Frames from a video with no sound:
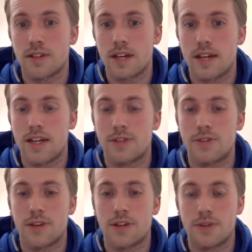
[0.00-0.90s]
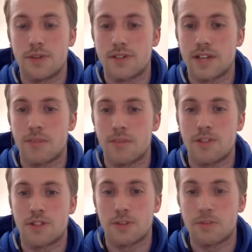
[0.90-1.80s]
and try to establish a
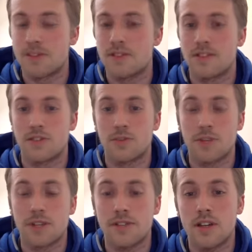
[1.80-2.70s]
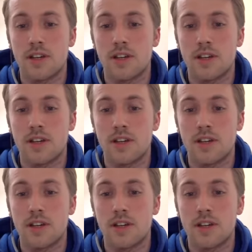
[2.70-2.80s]
good business in Sweden.